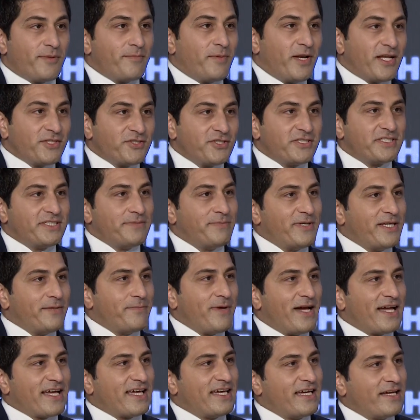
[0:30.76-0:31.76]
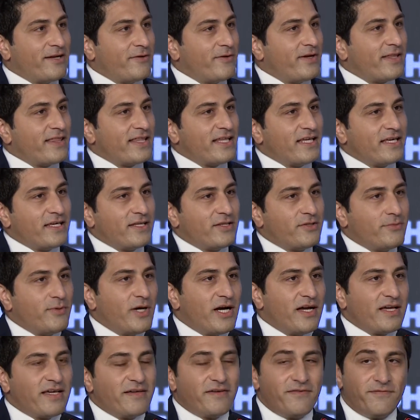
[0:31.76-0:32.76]
Pleasure to be back here at the
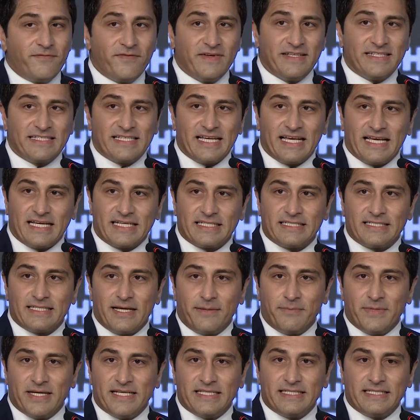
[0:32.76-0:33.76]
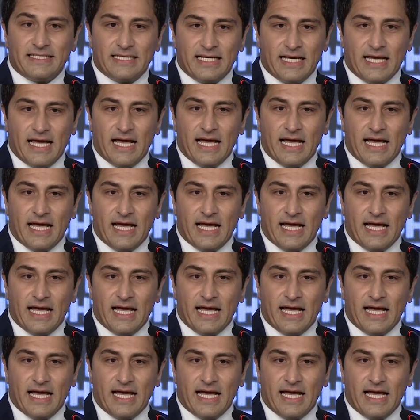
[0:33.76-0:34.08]
Dubai FinTech Summit.